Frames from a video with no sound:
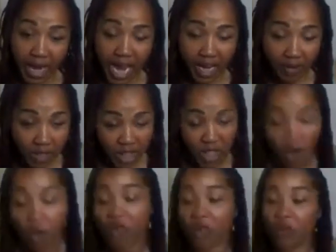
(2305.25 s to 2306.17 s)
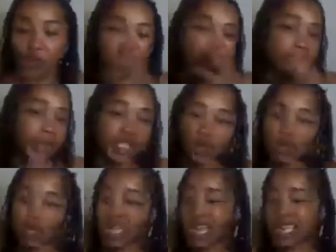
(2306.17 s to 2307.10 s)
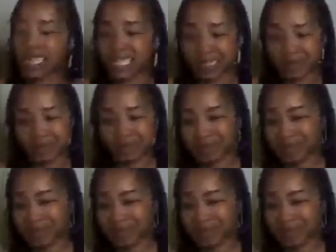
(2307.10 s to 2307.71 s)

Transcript: Kind of just going through that mental closet